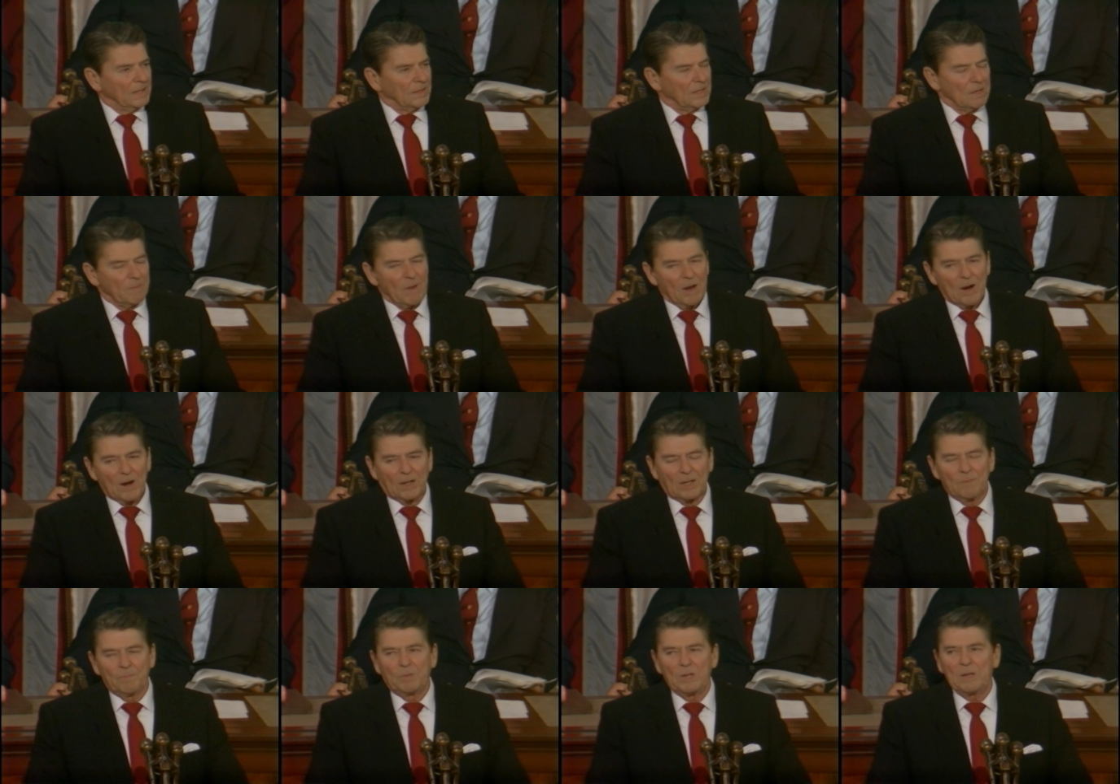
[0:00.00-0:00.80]
The
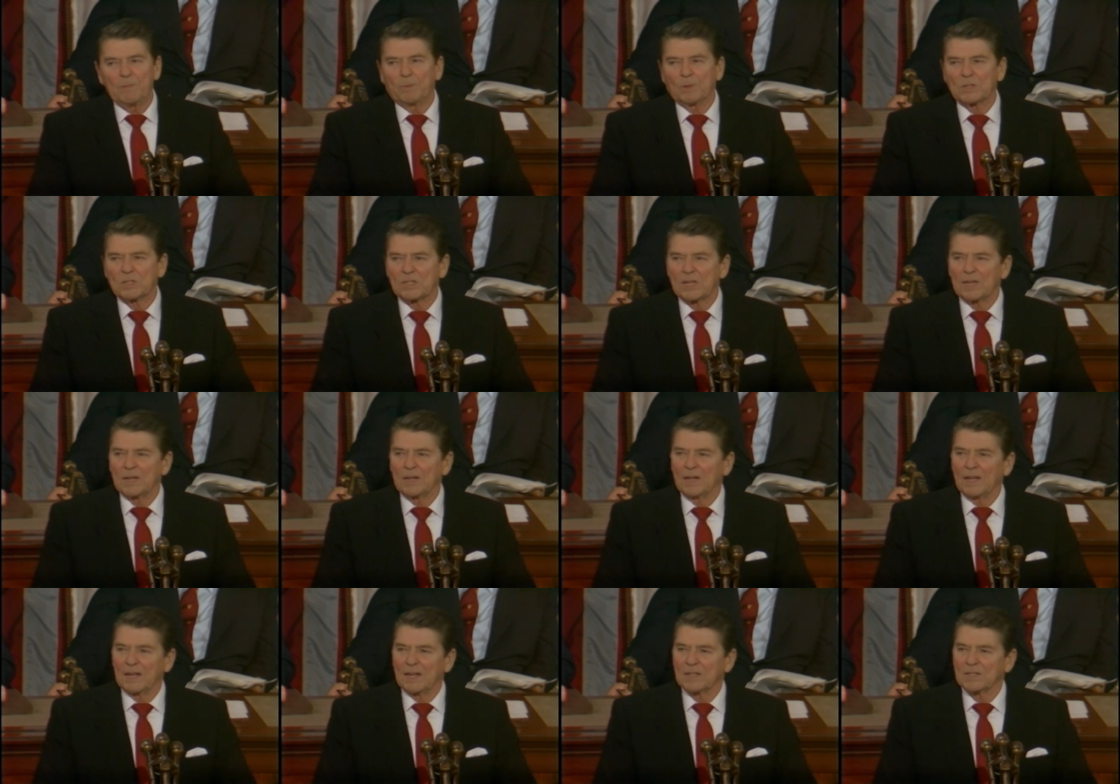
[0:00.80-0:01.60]
American people
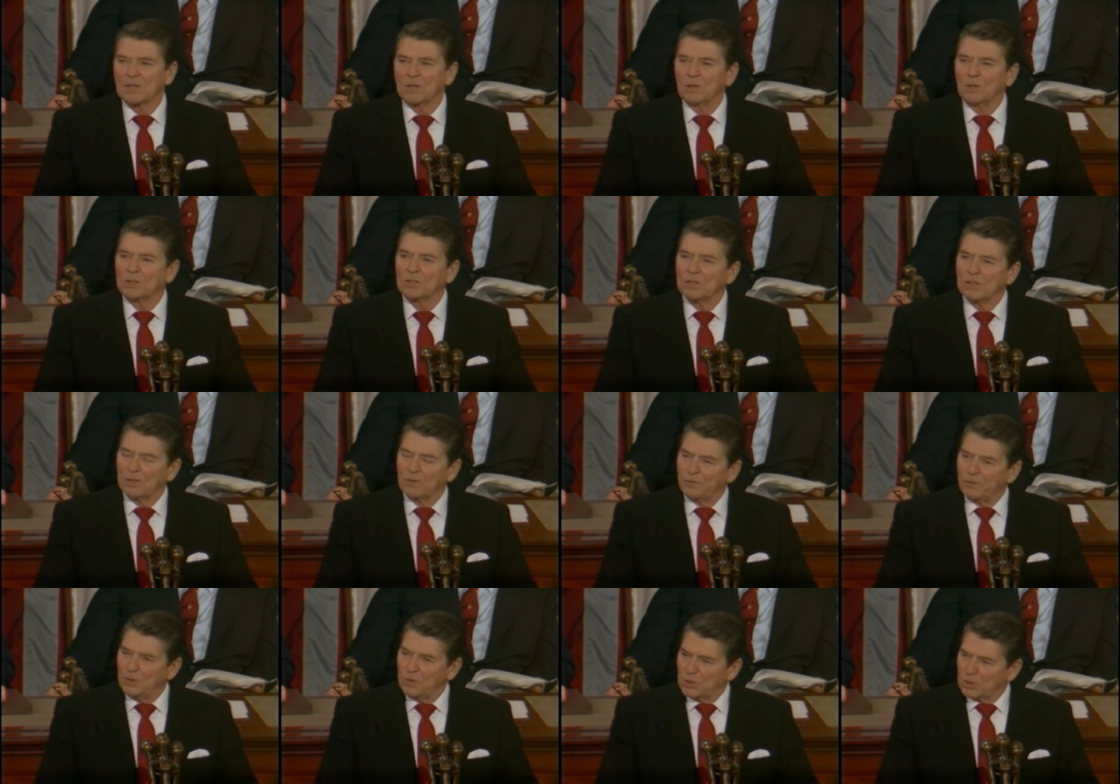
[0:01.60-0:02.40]
said, Let us look to
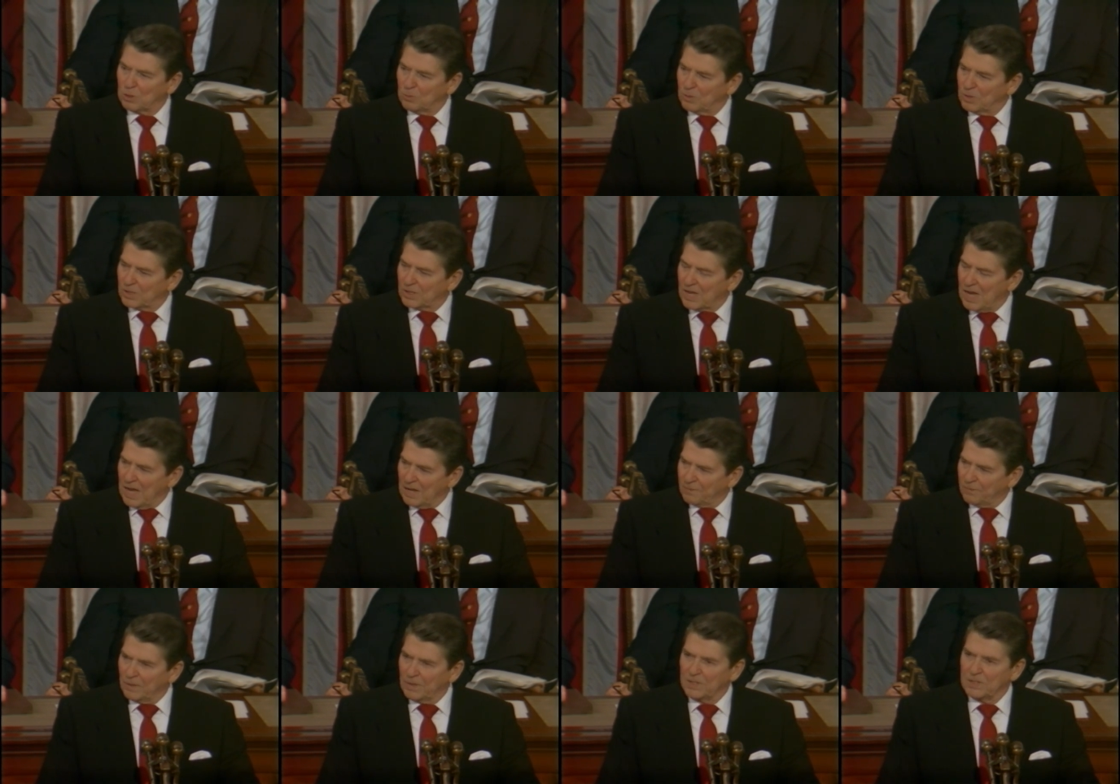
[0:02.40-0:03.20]
the future with
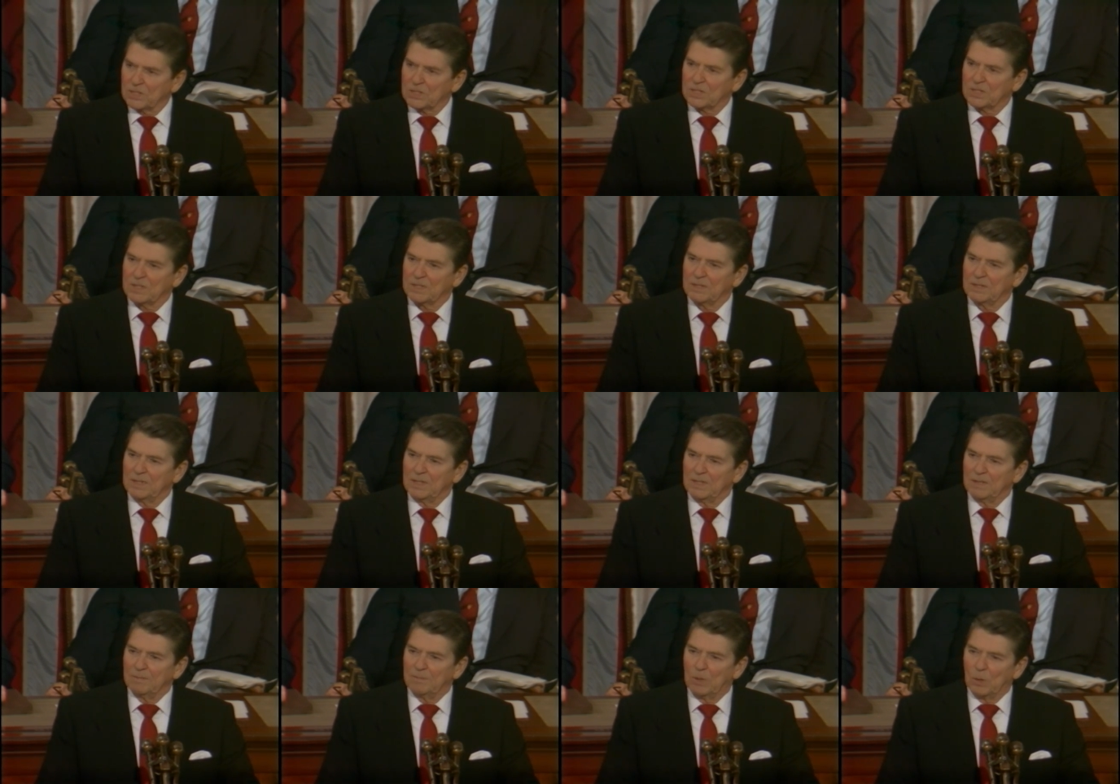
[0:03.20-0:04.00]
confidence,
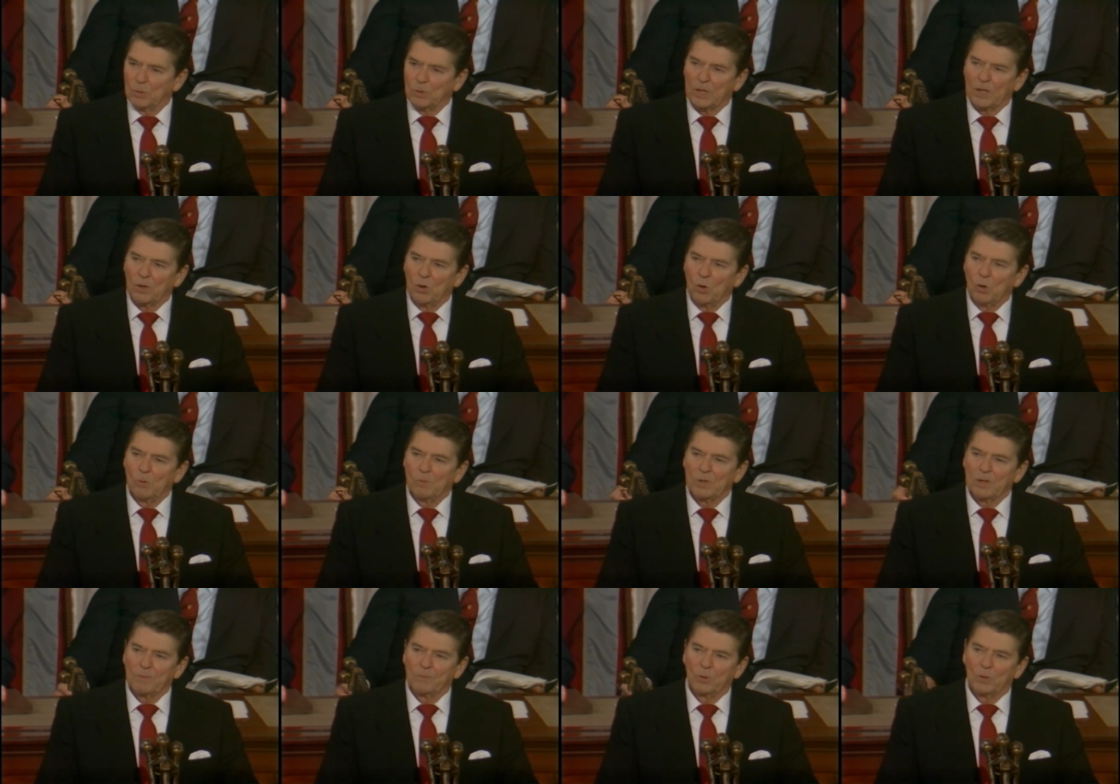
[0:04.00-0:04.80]
both at
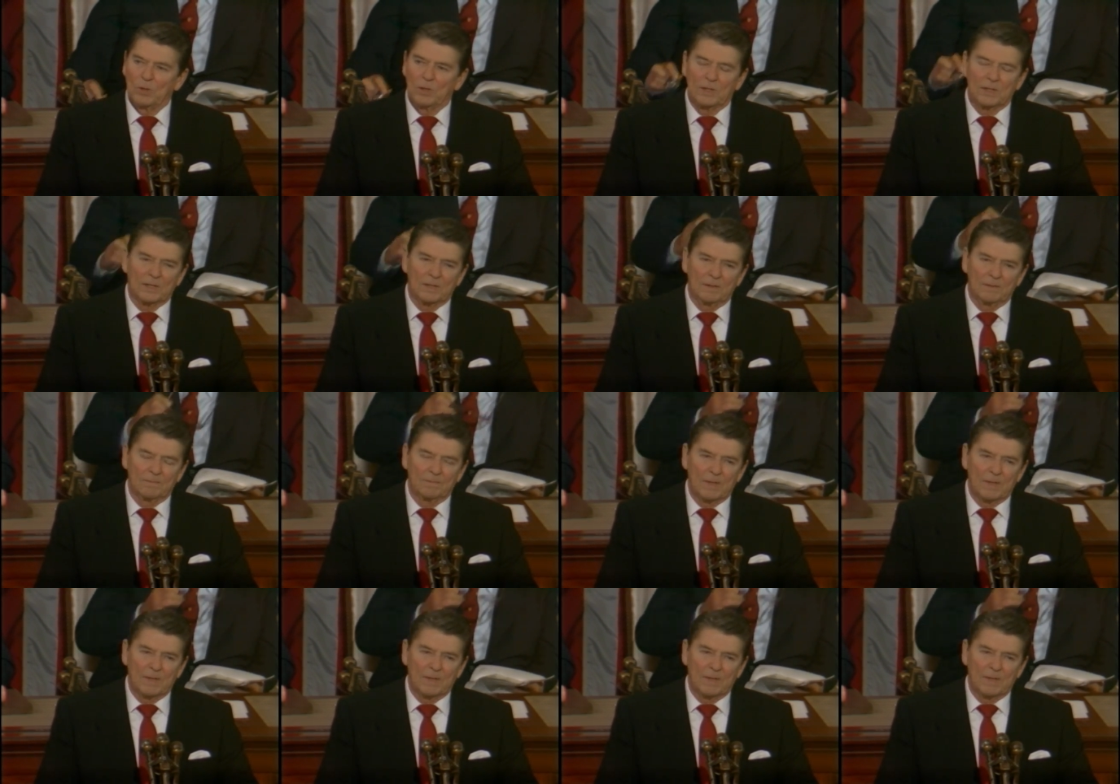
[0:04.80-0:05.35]
home and abroad.